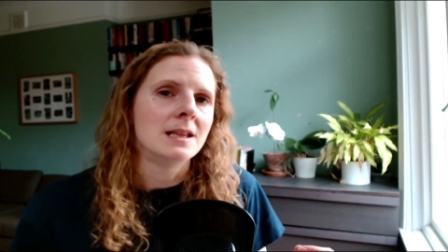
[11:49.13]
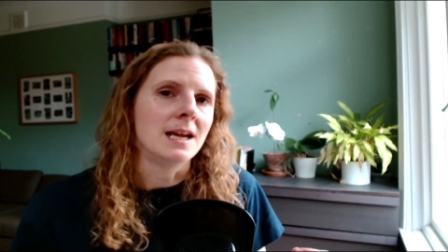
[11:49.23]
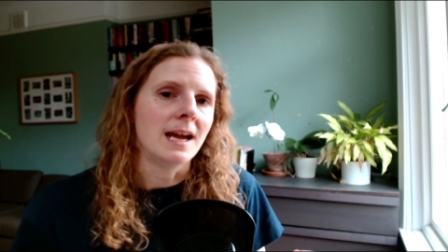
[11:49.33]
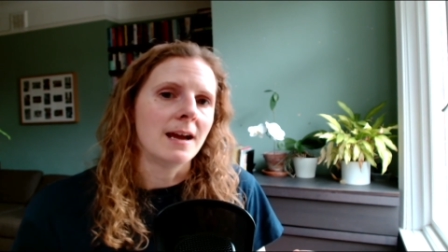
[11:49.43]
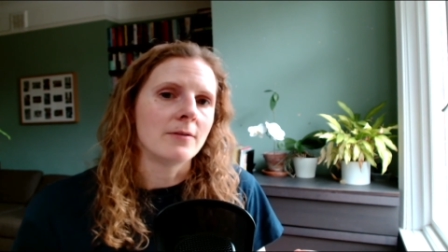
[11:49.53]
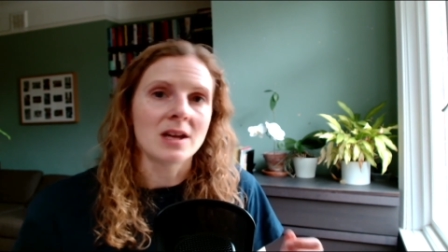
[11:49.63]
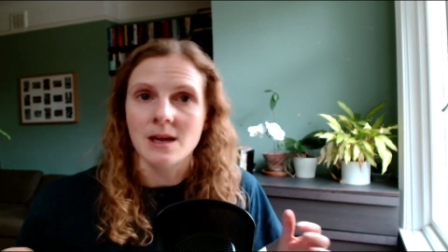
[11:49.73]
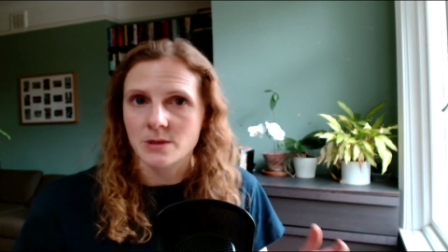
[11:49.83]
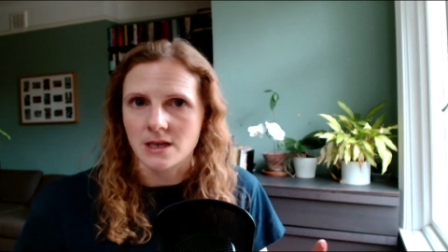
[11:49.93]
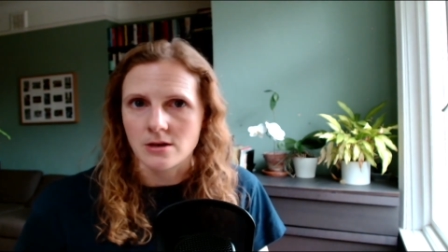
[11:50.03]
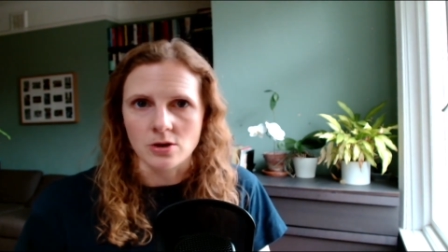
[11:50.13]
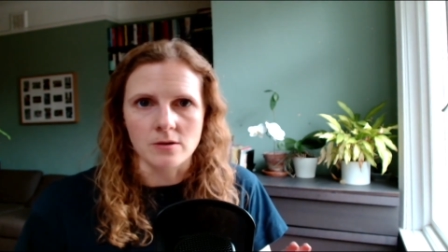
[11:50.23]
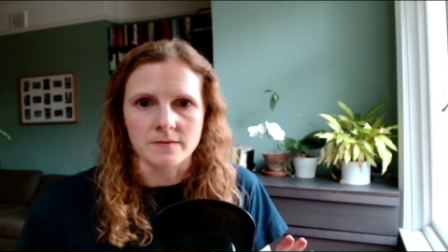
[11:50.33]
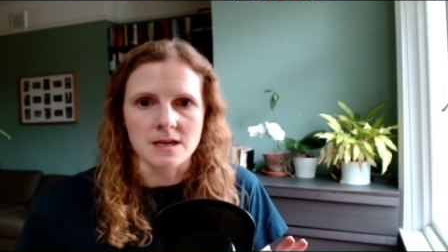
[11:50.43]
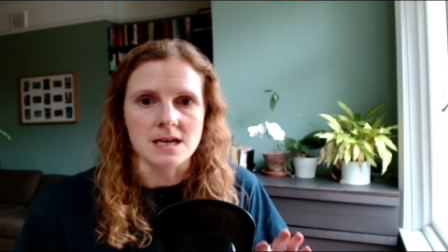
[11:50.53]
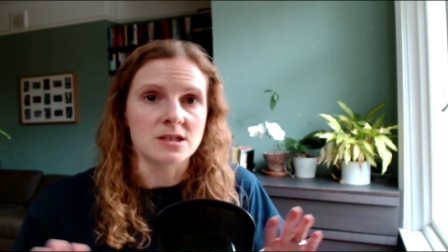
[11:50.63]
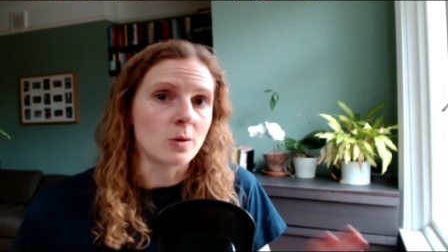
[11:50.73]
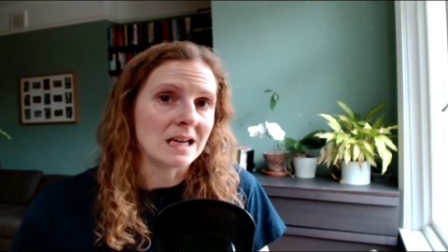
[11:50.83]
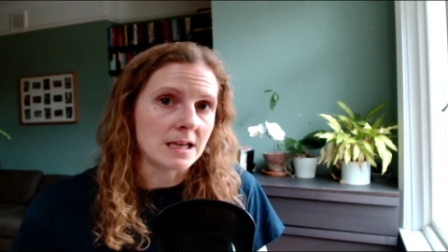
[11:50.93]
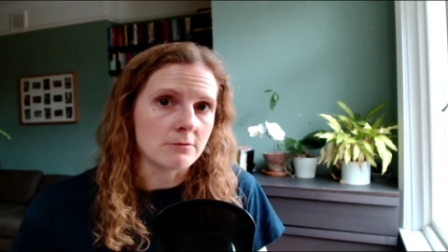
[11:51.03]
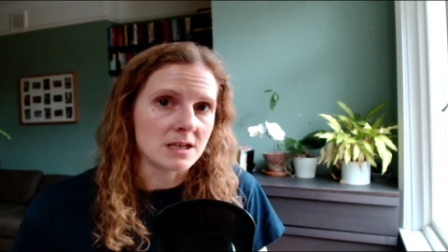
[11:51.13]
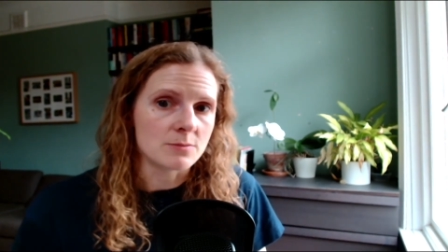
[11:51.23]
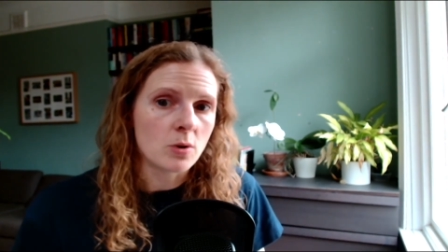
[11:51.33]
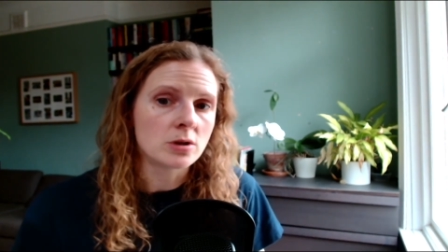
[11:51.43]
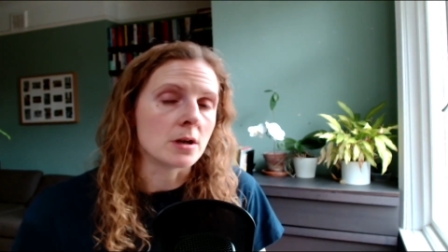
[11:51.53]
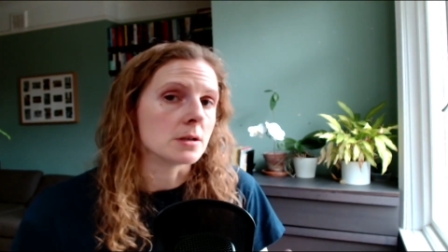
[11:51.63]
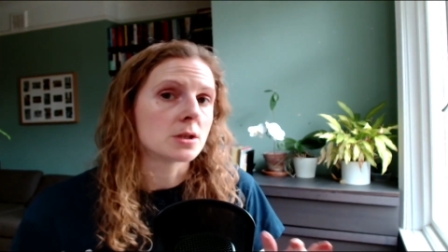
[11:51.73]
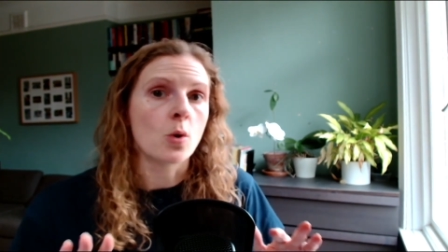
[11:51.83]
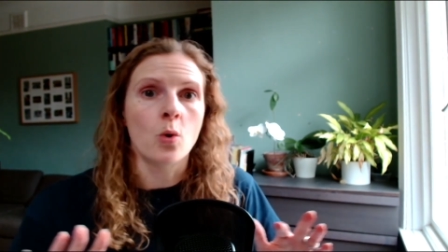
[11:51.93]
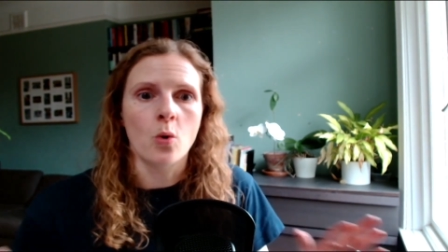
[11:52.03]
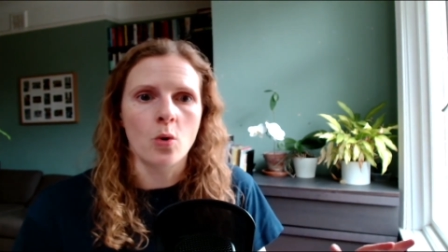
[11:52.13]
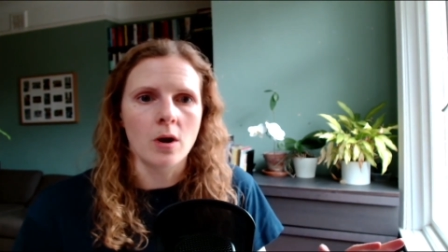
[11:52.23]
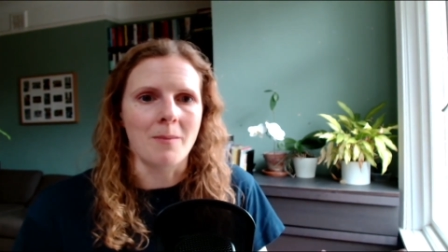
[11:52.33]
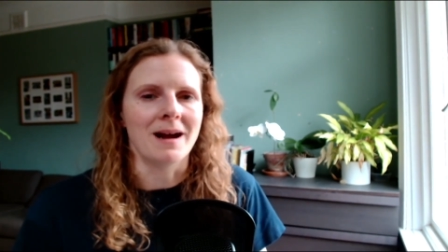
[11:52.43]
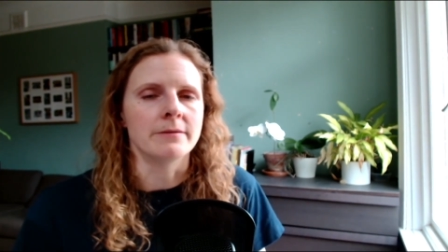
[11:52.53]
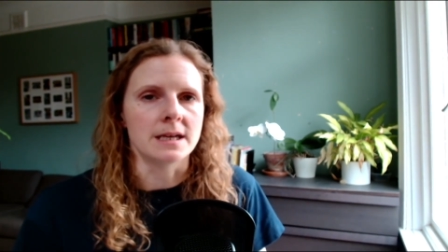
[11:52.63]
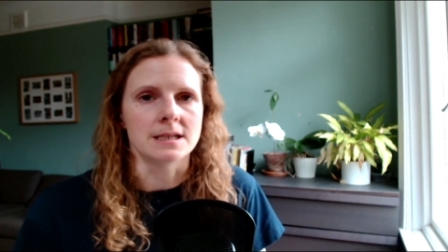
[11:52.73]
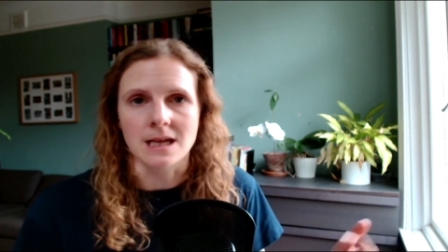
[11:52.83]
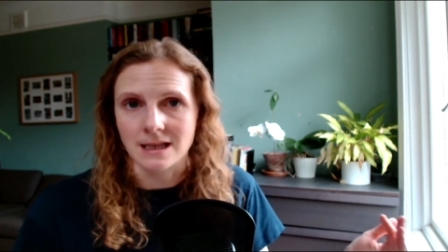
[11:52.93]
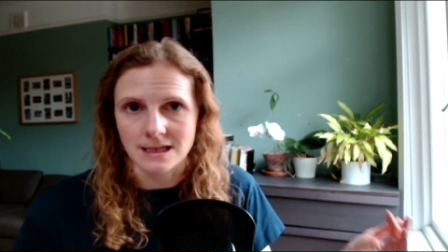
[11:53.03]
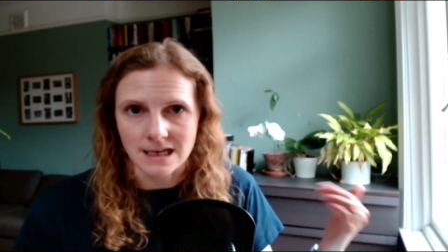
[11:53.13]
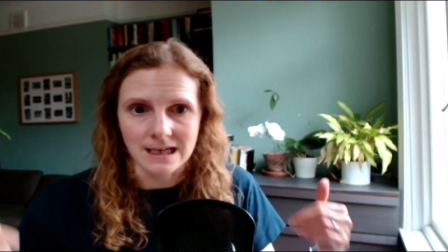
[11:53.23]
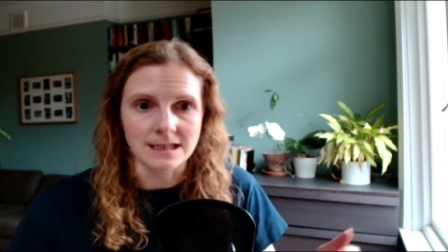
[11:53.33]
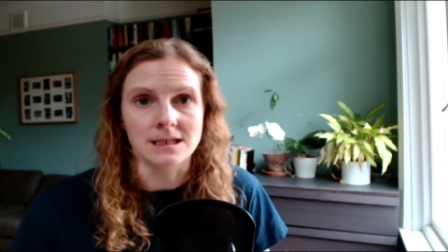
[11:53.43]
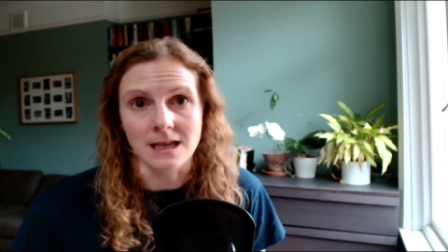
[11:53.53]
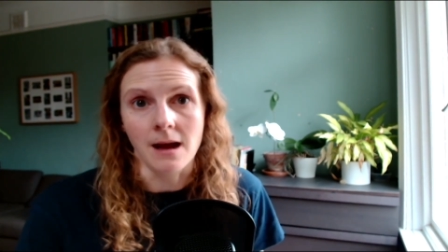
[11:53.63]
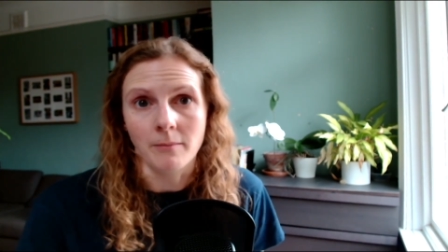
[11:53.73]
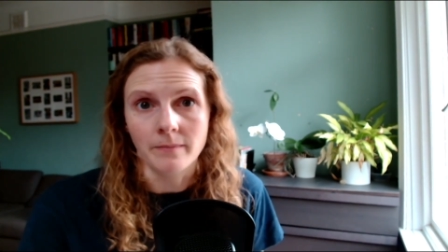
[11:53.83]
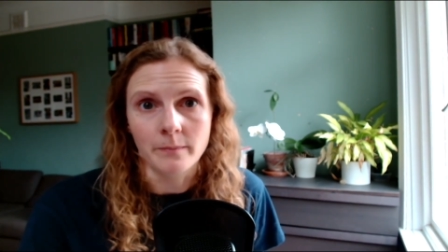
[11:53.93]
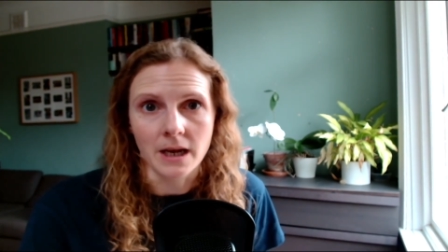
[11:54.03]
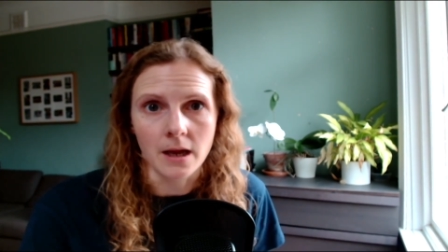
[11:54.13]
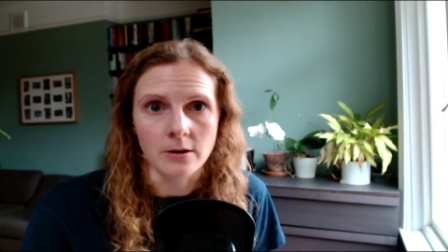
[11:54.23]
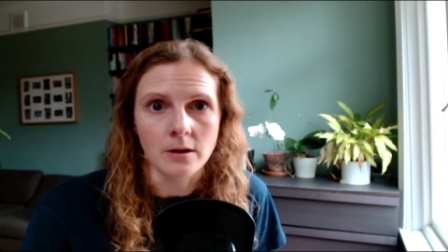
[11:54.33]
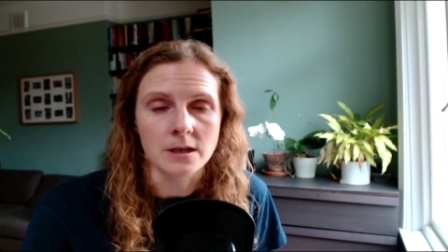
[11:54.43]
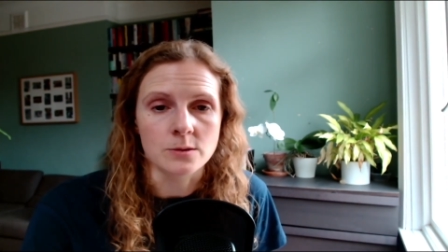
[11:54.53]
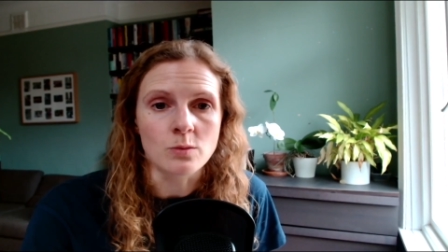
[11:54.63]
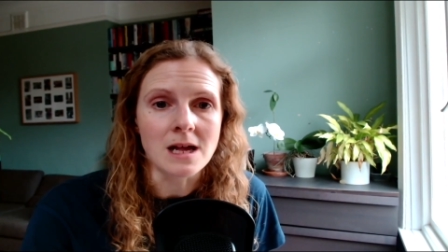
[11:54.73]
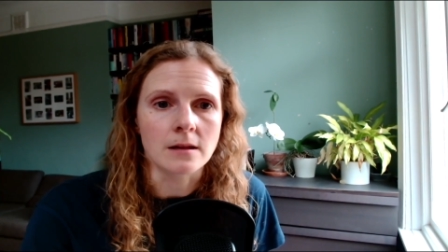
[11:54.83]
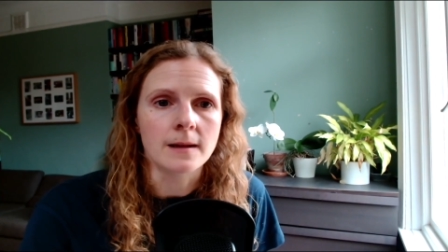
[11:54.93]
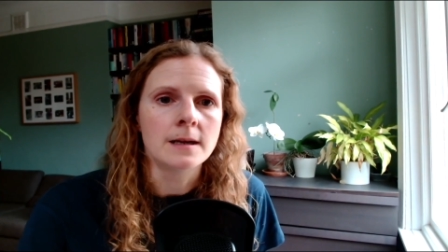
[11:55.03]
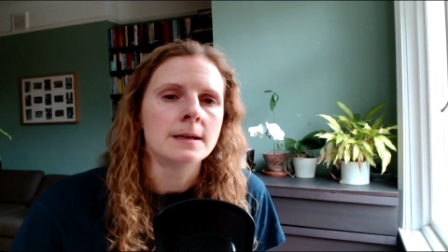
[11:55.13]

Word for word: They have an episode of the Squiggly Careers podcast all about this, and there's a link to that below as well.